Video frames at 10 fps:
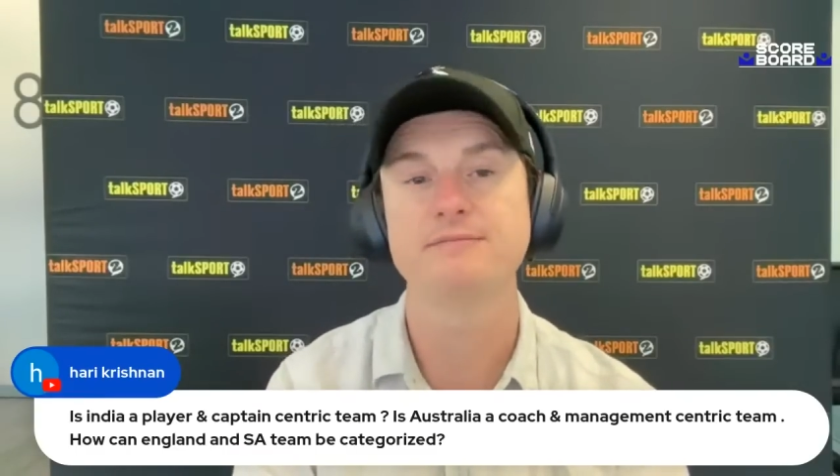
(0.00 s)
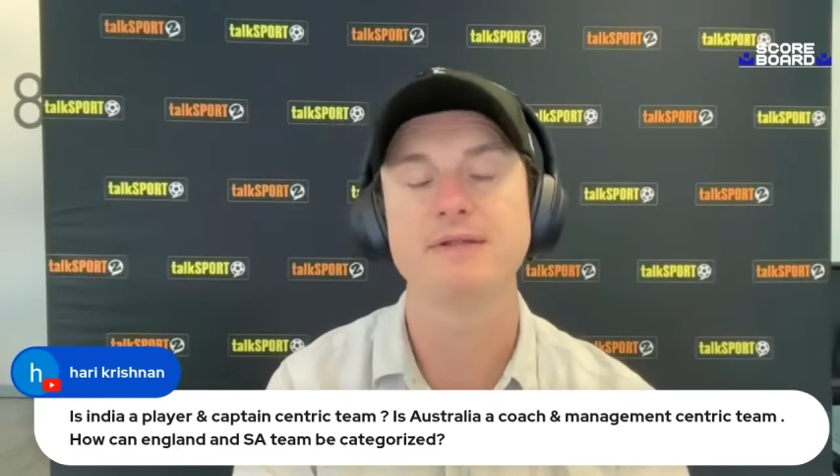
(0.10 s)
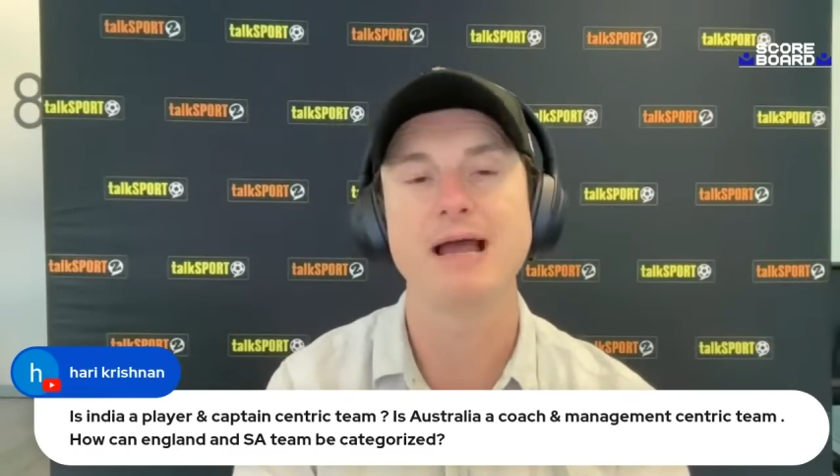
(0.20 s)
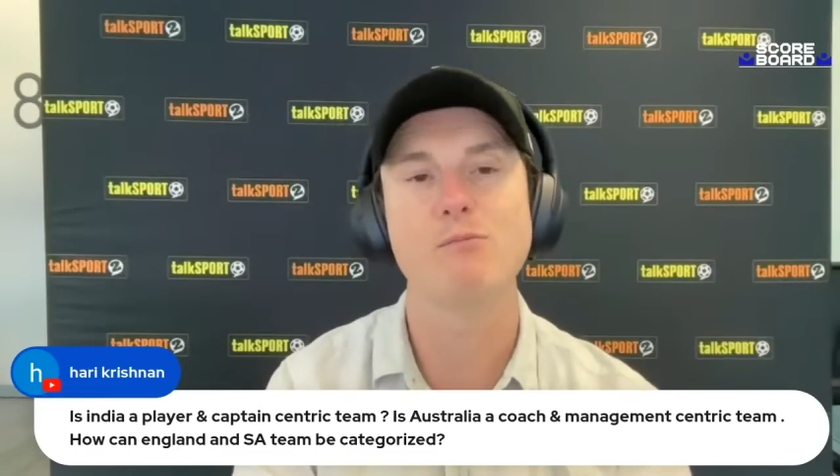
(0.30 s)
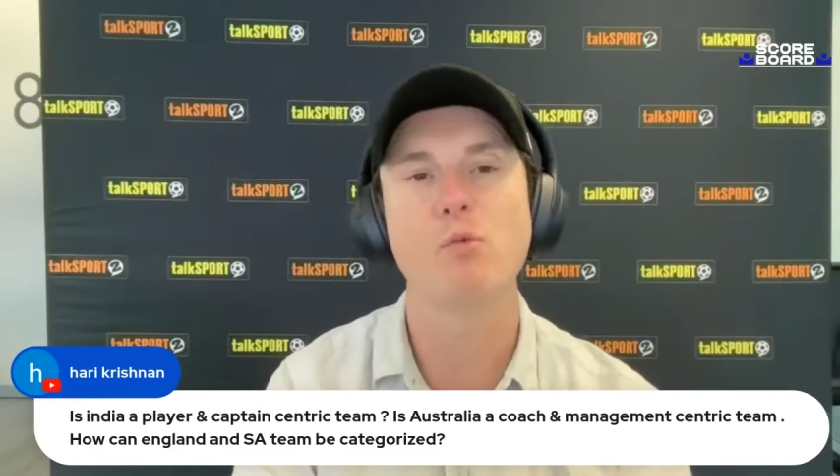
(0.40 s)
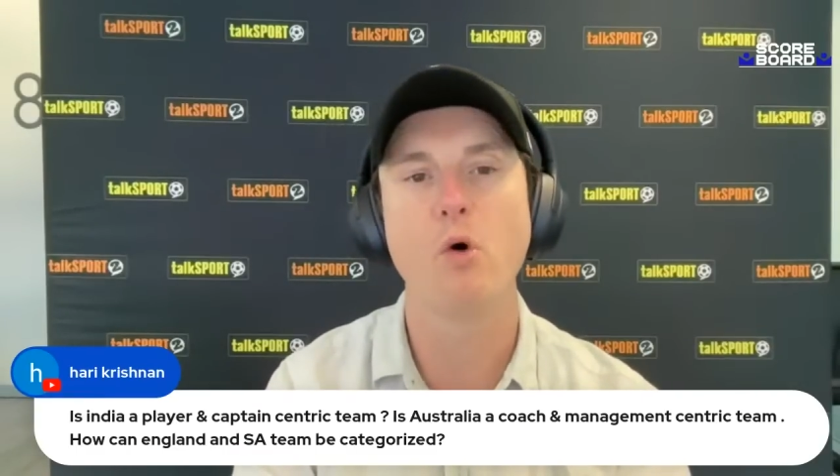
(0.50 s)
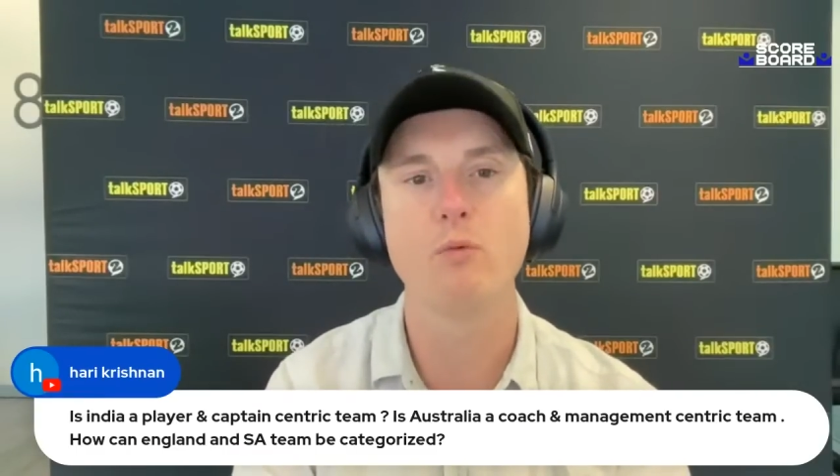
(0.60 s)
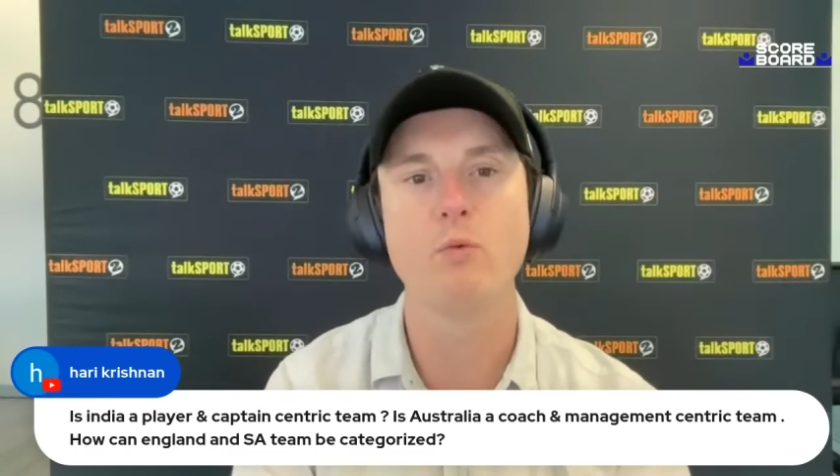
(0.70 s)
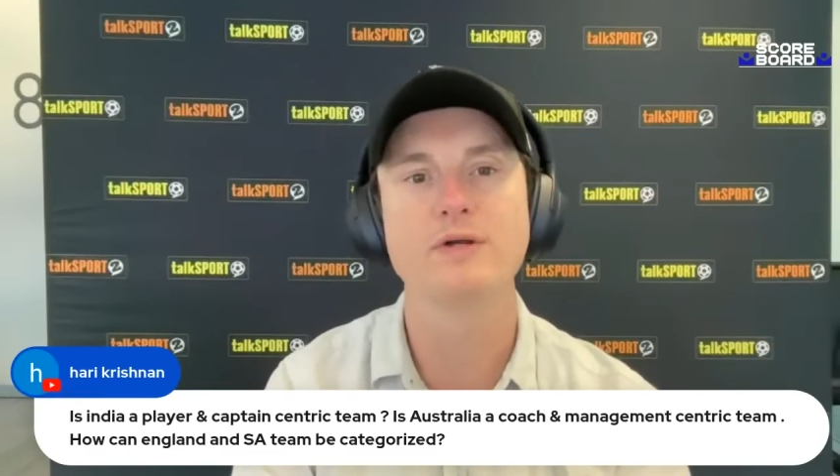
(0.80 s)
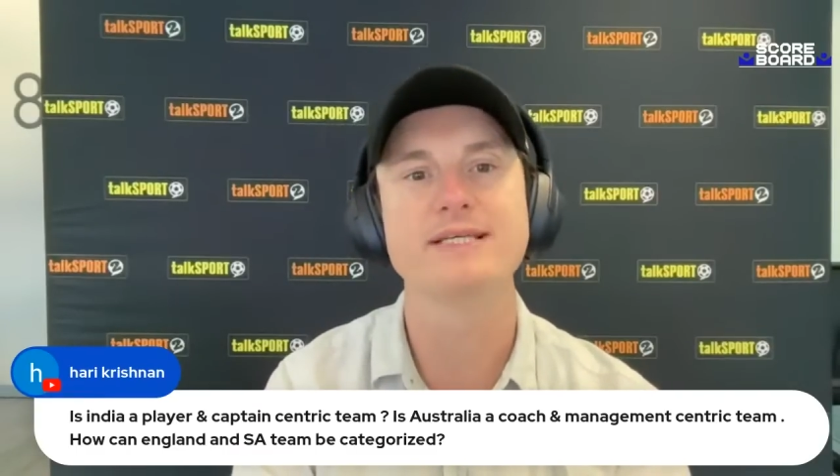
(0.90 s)
and what
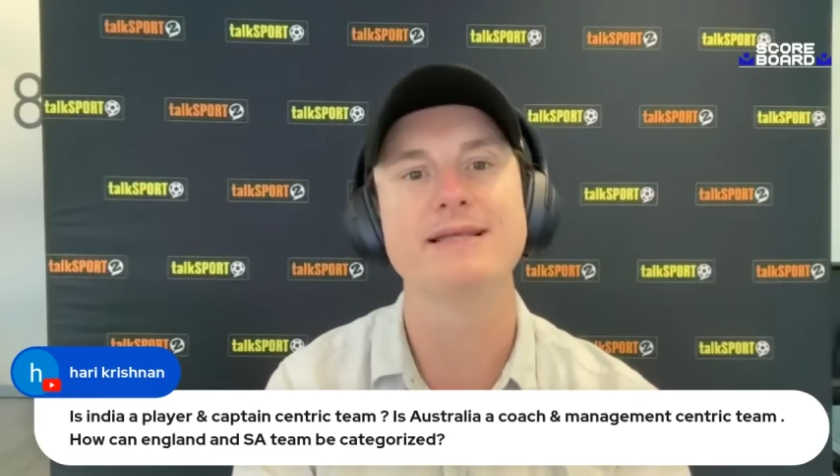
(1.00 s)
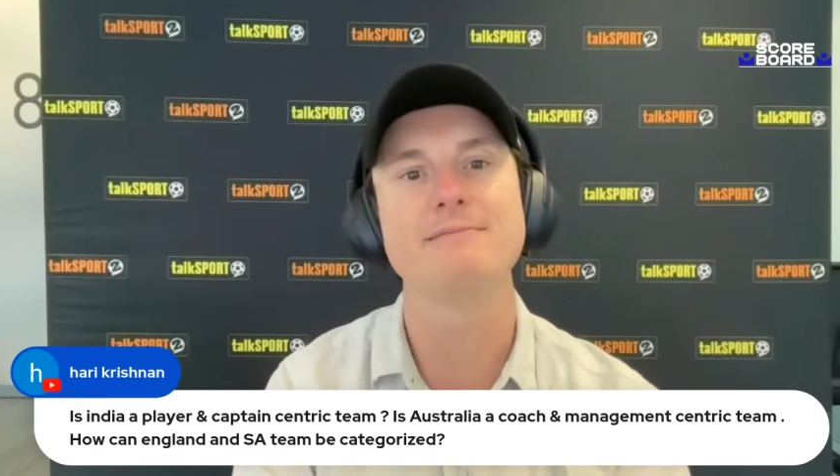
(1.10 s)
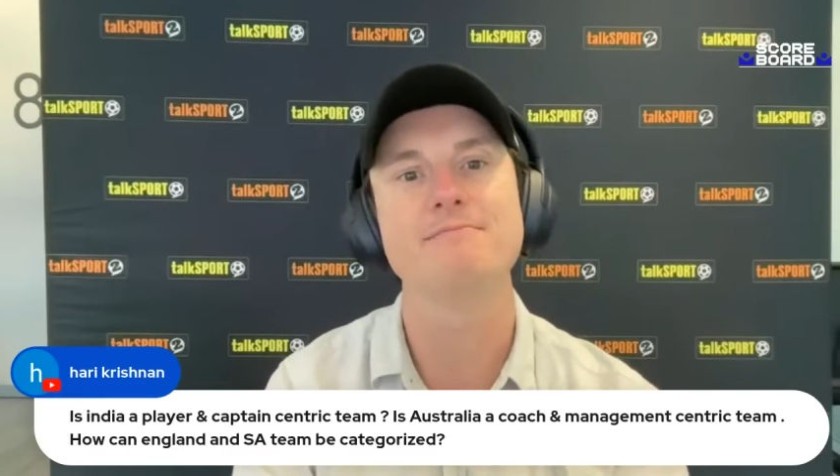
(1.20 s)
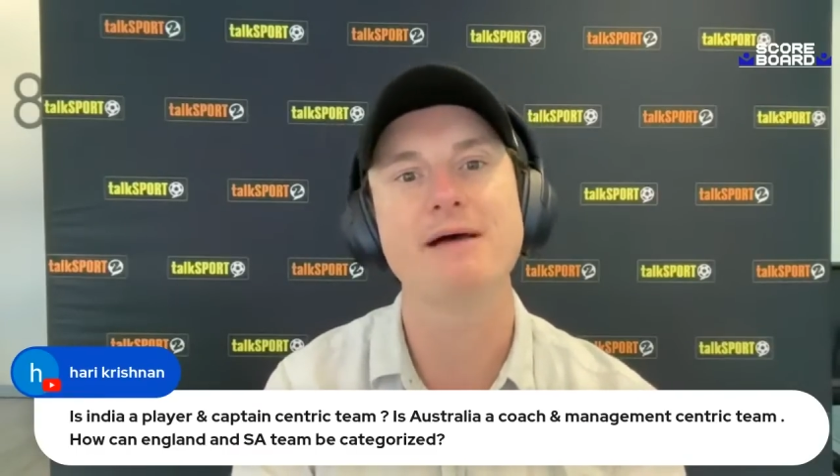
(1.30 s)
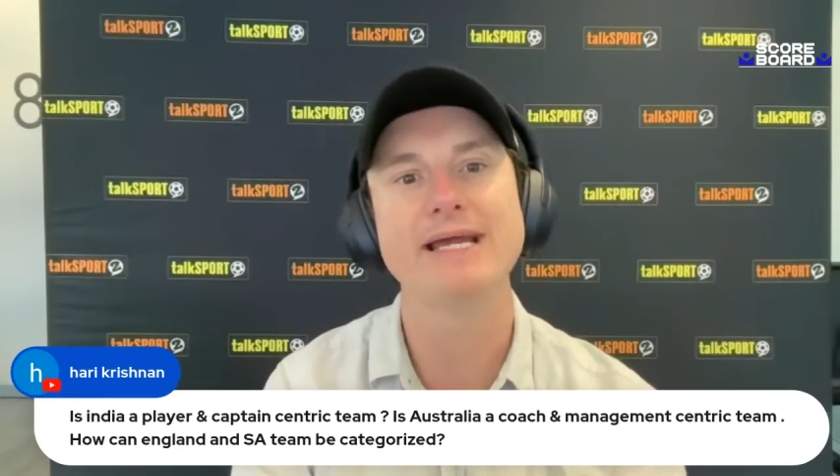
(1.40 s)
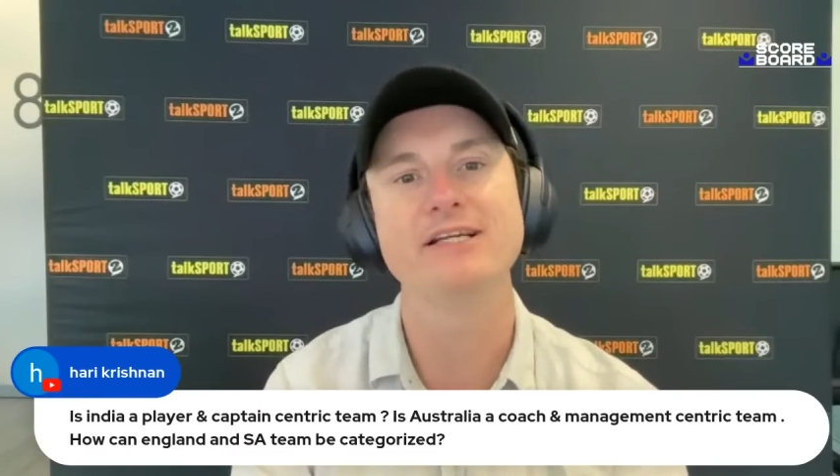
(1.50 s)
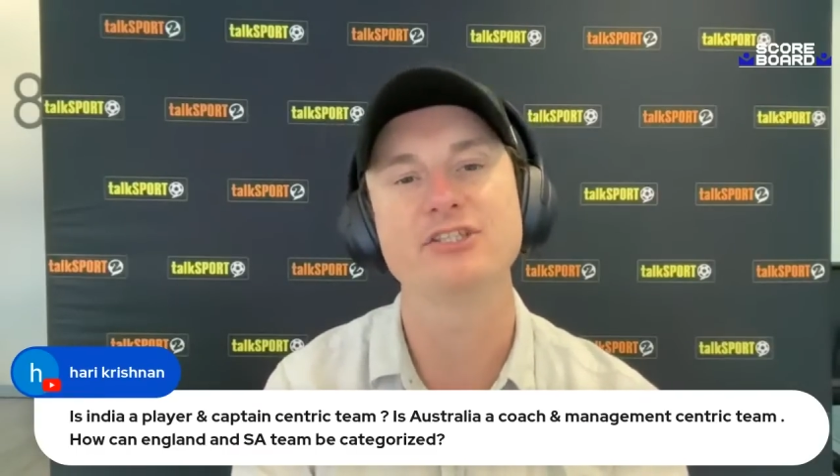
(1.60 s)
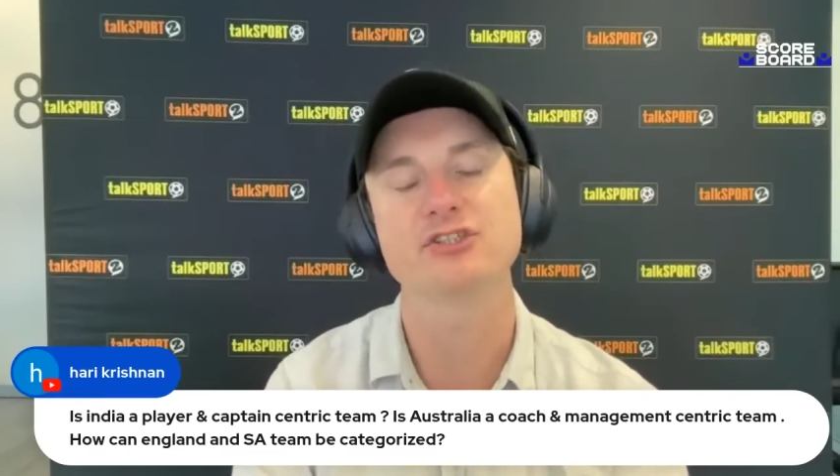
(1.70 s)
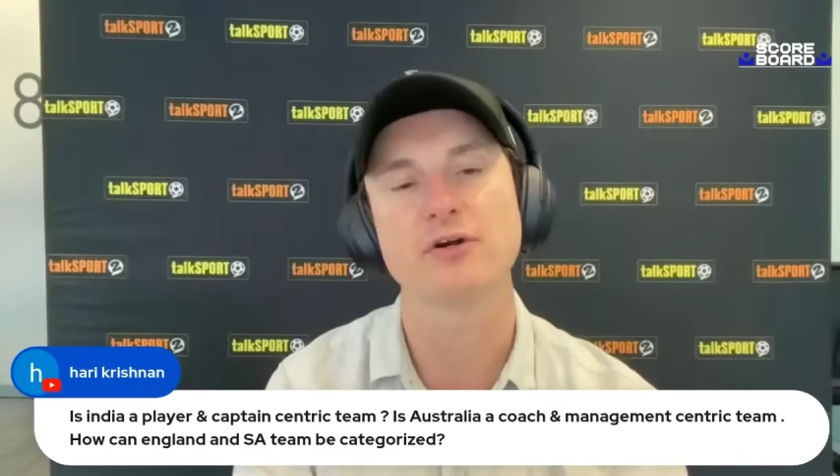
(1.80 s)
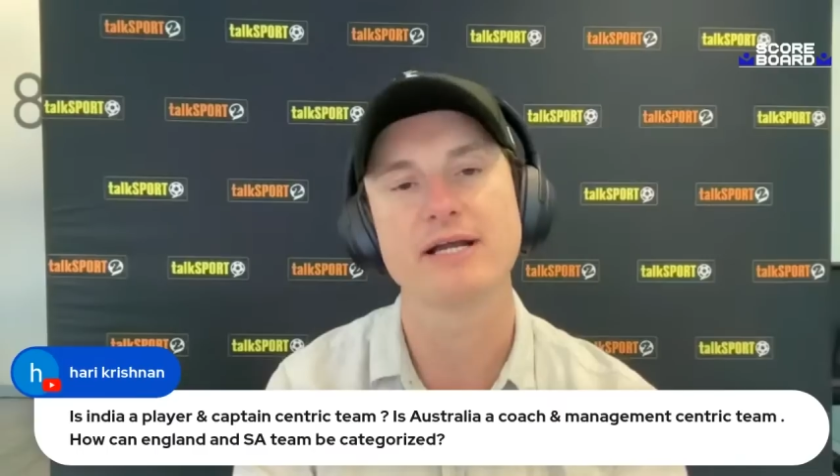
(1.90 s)
was it that made
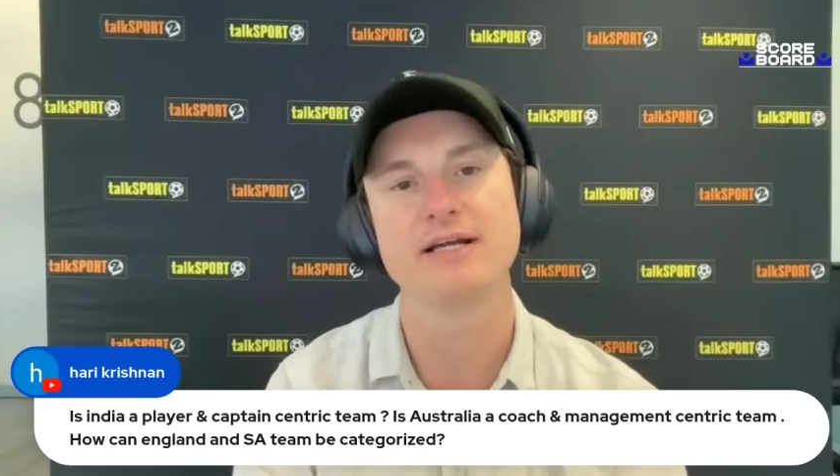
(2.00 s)
Australia